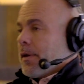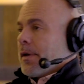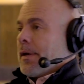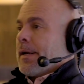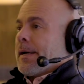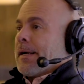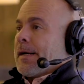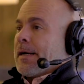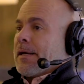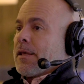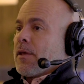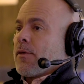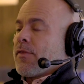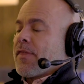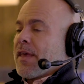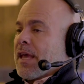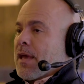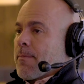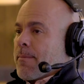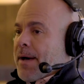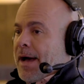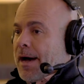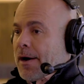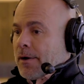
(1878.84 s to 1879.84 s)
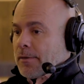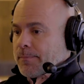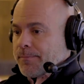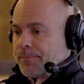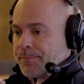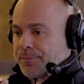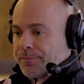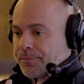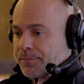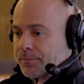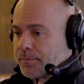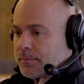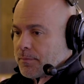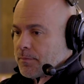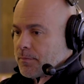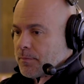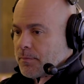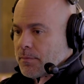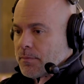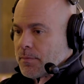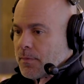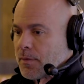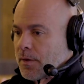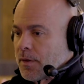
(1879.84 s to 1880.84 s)
Uh, you think about
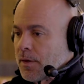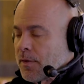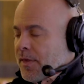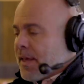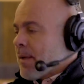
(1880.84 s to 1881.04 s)
you